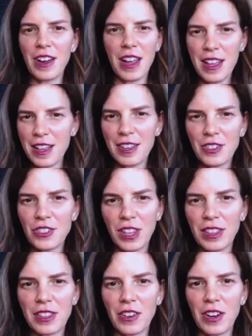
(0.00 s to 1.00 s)
age
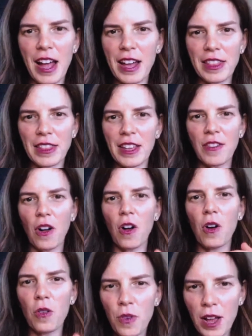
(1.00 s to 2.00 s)
that they're at, they've
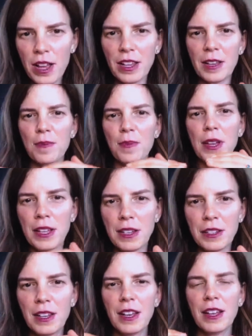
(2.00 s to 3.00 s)
already been